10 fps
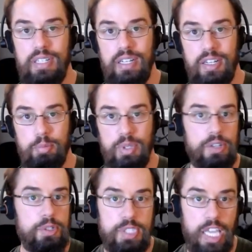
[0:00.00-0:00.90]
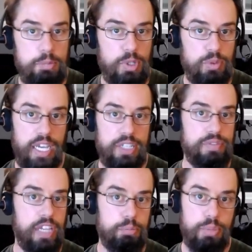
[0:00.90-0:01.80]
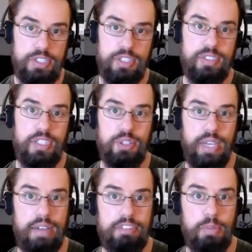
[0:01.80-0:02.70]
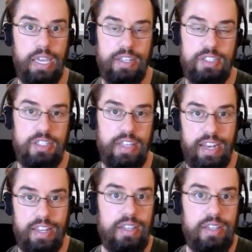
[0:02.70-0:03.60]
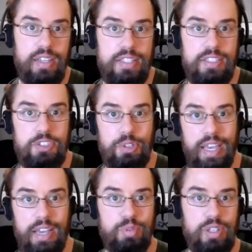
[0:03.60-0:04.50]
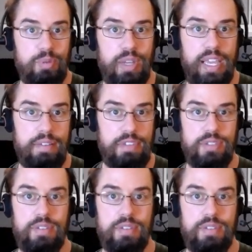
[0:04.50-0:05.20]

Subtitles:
But understandable, right? You've got budgets that you have to manage, and in that instance, we have this